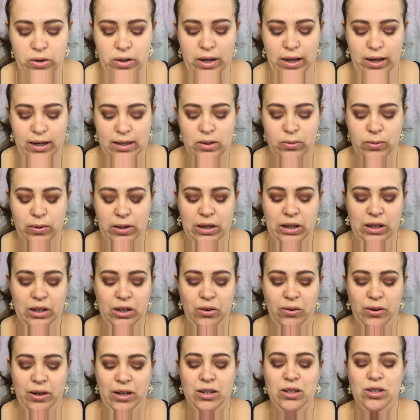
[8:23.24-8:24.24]
next we're gonna
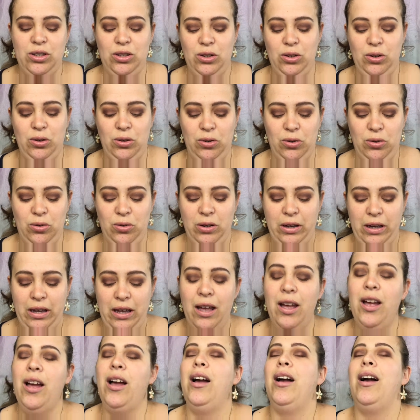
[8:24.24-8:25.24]
go into,
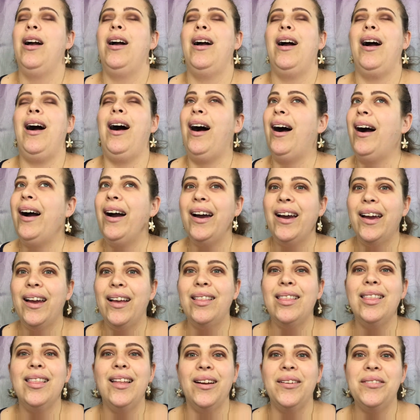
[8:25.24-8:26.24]

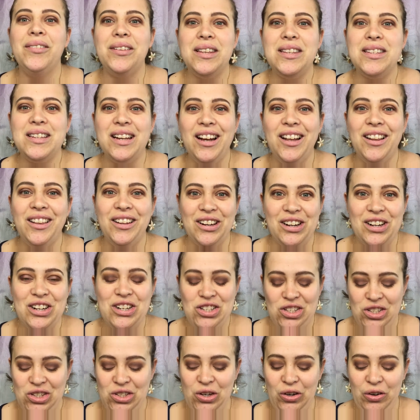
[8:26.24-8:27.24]
I love this
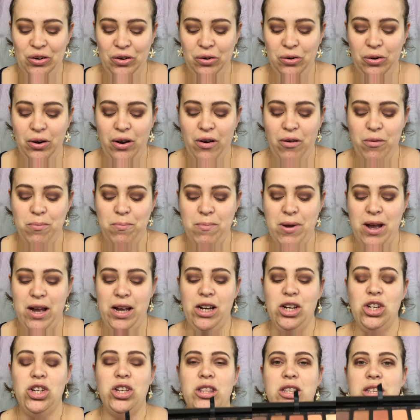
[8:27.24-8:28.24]
color so much.